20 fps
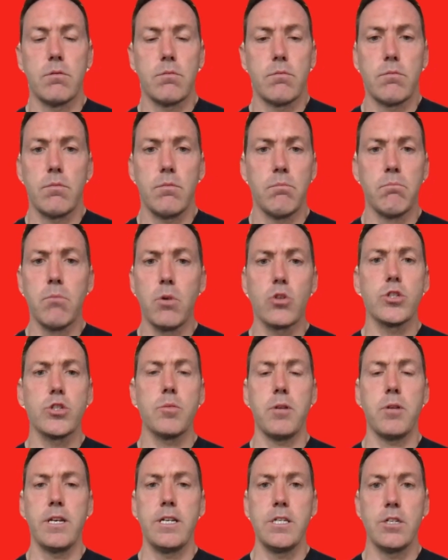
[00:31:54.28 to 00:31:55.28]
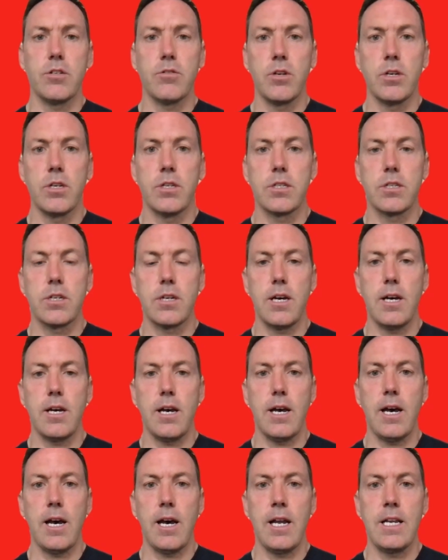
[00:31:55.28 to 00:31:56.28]
multiple injuries,
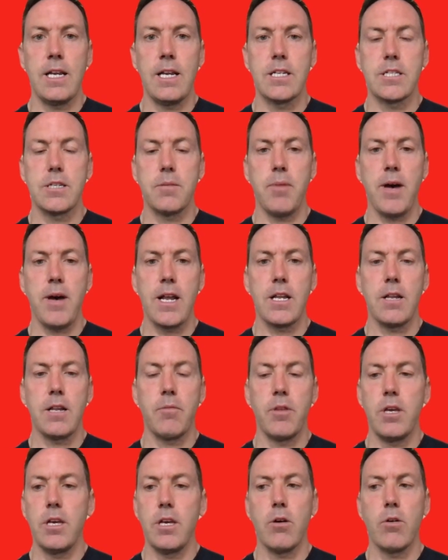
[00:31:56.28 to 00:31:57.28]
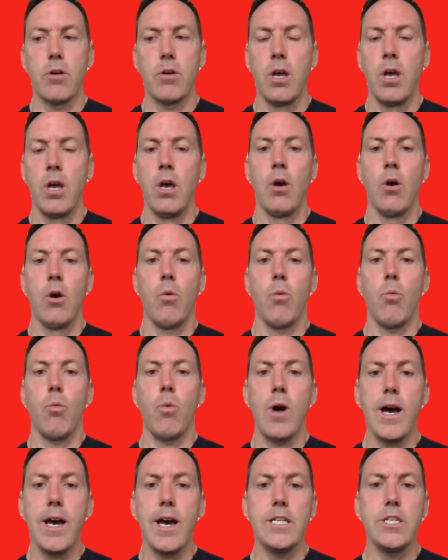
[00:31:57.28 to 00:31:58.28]
and it's a battle that you're going,
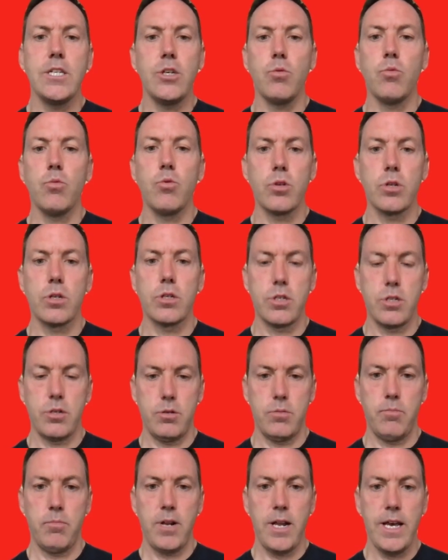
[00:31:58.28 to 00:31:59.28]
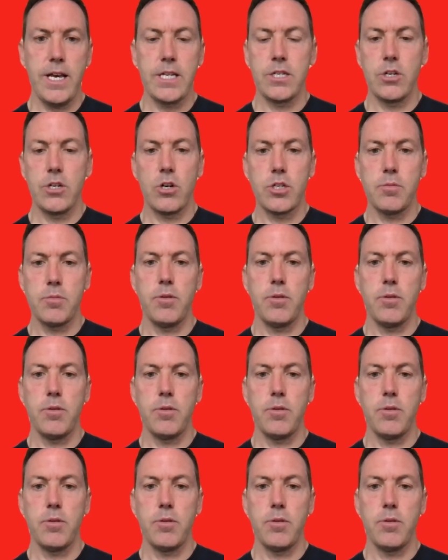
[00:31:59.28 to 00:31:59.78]
why do you want players not to be